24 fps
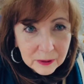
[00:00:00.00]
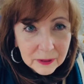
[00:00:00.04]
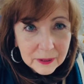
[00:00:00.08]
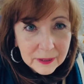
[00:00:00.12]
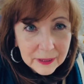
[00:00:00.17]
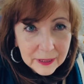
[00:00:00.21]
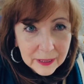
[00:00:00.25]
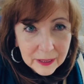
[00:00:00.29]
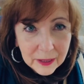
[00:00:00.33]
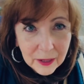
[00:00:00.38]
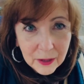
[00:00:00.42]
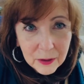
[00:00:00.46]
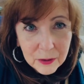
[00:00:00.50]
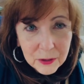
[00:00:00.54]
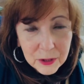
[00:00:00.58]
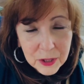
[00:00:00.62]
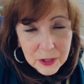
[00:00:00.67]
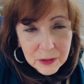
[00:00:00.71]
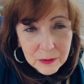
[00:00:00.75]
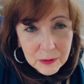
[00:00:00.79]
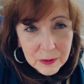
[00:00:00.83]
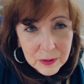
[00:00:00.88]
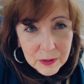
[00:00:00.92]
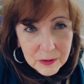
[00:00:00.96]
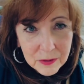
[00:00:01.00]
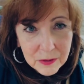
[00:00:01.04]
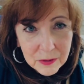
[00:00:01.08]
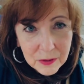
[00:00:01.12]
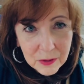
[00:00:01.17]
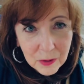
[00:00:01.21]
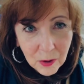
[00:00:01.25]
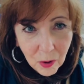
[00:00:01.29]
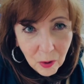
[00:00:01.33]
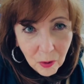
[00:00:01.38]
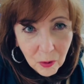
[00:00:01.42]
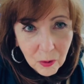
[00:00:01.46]
you know, she was
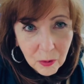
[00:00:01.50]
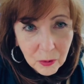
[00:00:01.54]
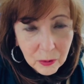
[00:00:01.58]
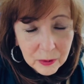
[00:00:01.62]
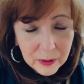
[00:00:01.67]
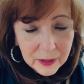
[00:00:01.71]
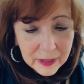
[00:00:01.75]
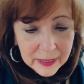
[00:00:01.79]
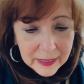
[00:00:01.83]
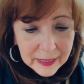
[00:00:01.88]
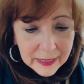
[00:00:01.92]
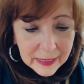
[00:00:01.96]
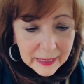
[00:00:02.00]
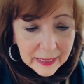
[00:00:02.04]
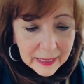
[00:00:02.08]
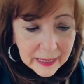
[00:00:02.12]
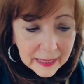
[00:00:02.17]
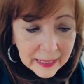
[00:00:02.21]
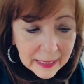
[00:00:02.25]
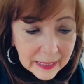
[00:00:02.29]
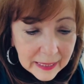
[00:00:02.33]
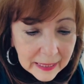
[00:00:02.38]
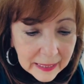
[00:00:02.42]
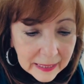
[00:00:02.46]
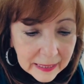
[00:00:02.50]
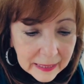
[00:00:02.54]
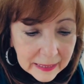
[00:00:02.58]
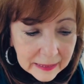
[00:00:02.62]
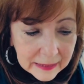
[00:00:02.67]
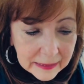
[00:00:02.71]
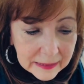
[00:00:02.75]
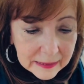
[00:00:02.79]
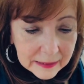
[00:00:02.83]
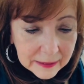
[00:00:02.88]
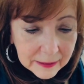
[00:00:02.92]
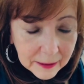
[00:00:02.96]
old.
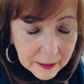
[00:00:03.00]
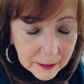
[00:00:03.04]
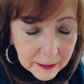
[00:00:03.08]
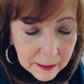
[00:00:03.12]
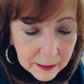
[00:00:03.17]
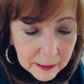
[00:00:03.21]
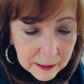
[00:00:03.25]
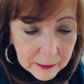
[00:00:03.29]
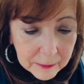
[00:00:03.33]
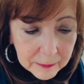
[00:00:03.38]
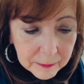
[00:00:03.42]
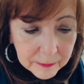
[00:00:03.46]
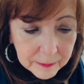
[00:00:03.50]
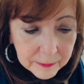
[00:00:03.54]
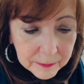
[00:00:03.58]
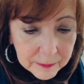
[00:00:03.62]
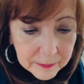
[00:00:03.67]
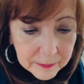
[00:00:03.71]
And um,